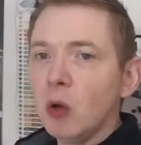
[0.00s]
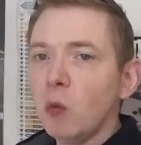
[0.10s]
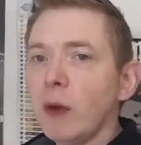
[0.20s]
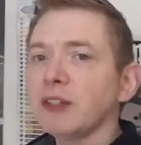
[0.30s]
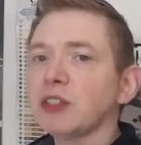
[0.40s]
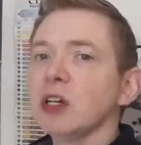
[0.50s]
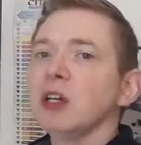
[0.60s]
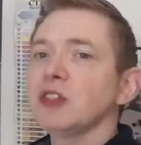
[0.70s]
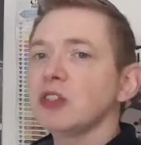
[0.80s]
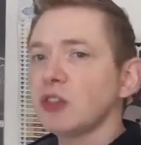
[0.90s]
which
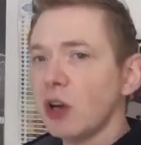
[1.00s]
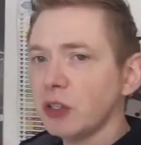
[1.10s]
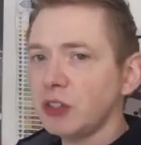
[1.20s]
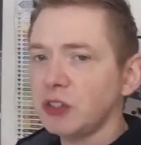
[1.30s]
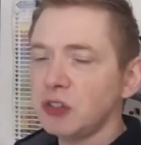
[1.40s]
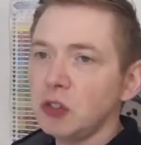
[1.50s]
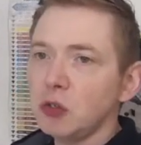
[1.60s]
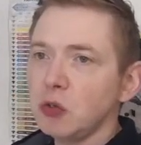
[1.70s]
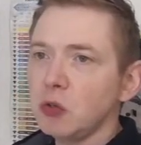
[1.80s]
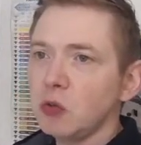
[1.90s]
starts
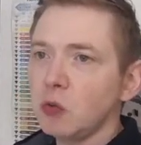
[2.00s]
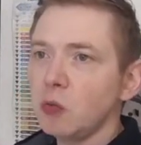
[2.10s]
to,